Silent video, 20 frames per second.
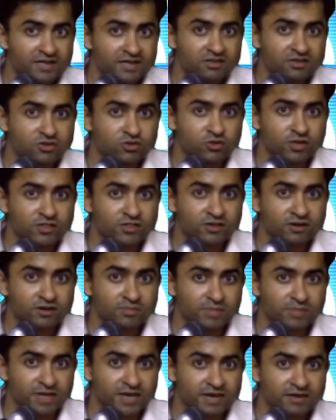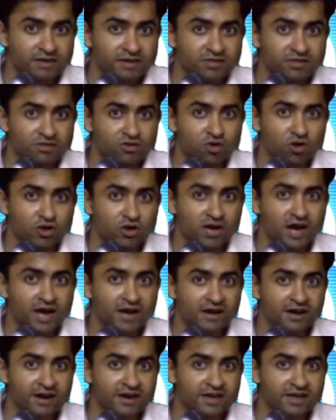the urethral meatus or
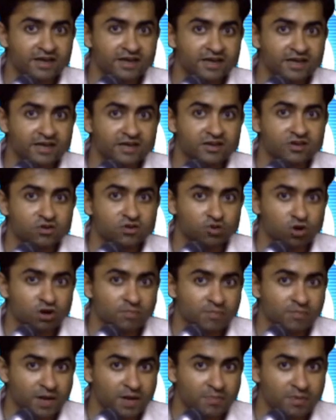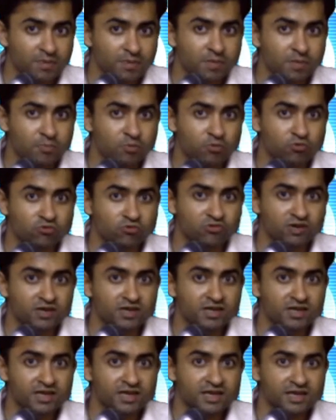high-riding non-palpable prostate
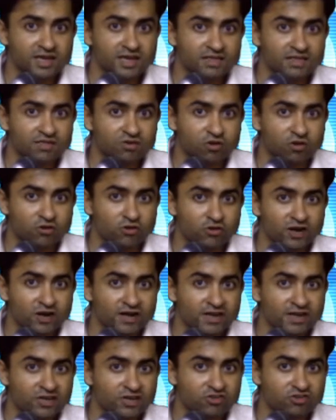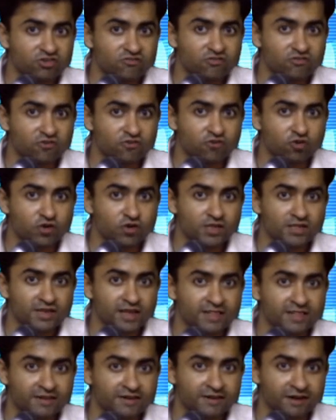is contraindication for FOLLEYS
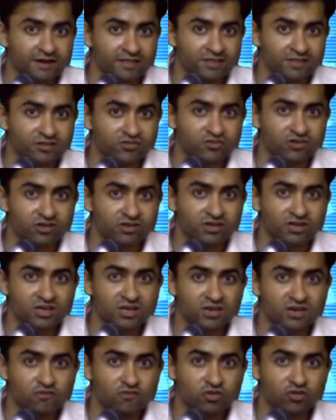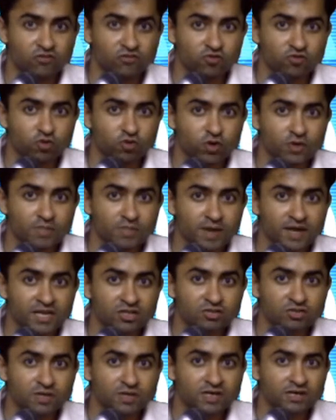catheterization. For the fluid
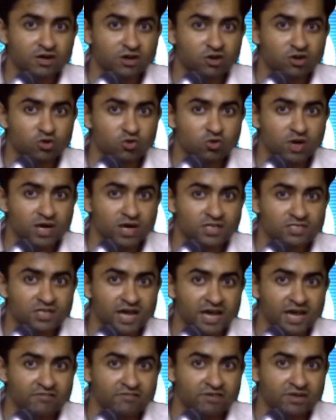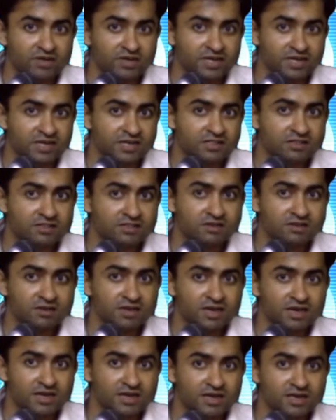management, 2 large IV needles
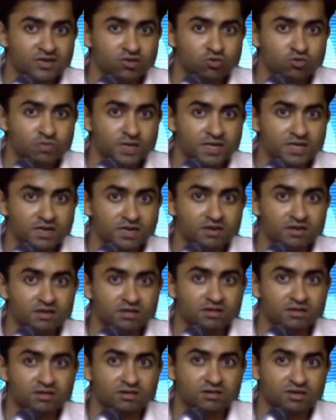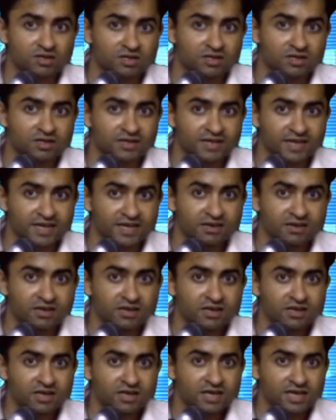need to be
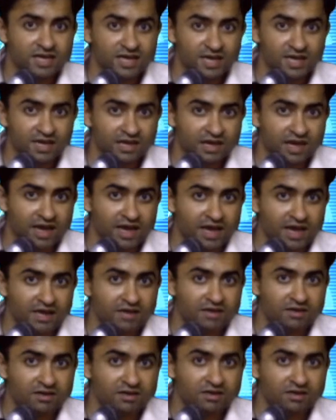taken, and